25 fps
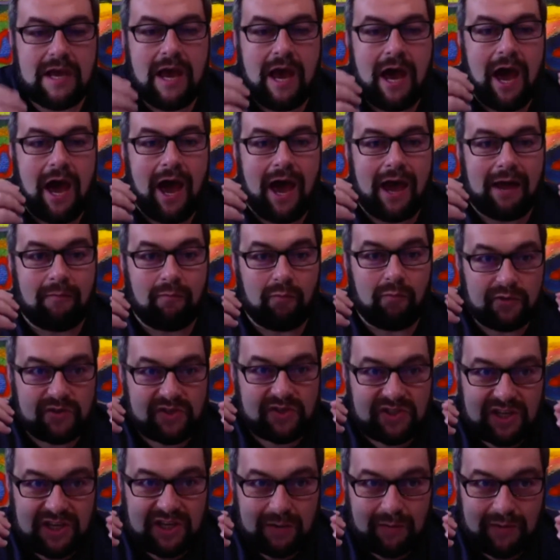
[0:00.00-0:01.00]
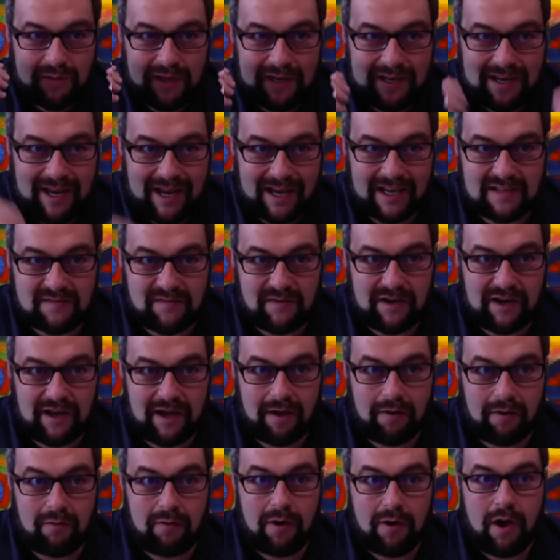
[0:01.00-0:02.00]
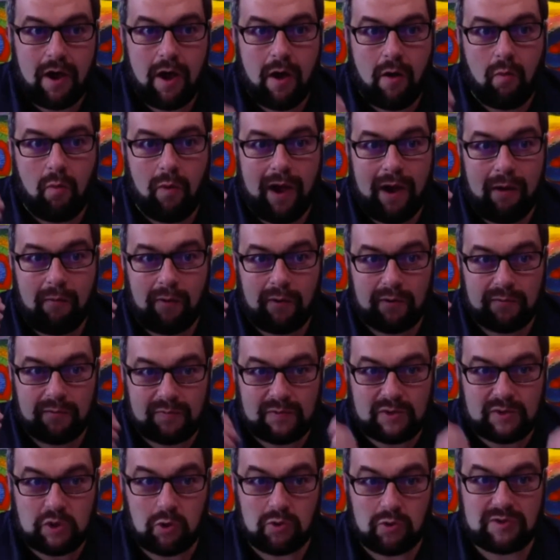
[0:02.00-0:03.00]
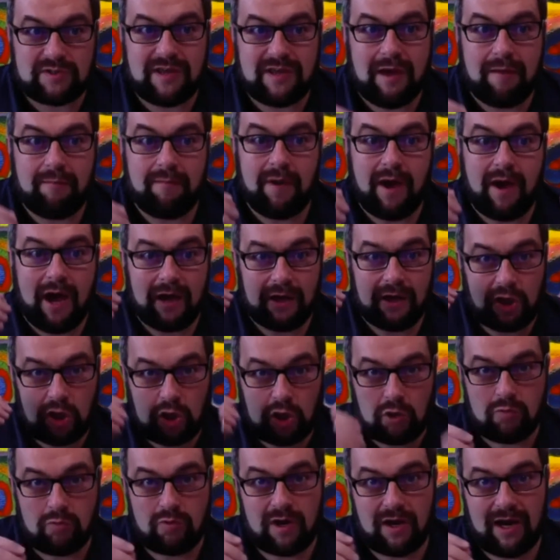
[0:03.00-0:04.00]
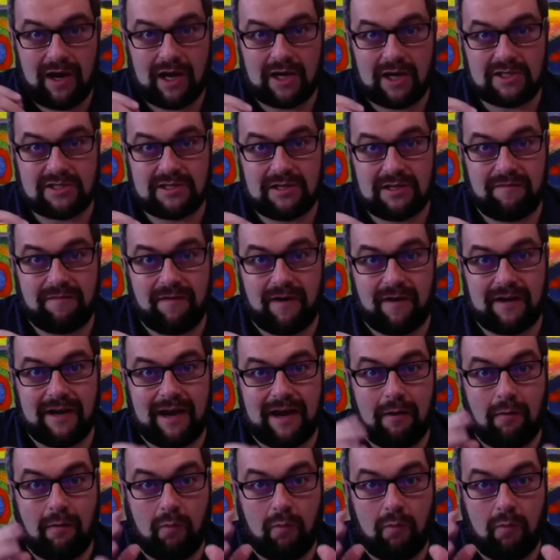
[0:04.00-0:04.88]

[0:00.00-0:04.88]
And we'll see you in the next video where we'll talk to them and you can actually find out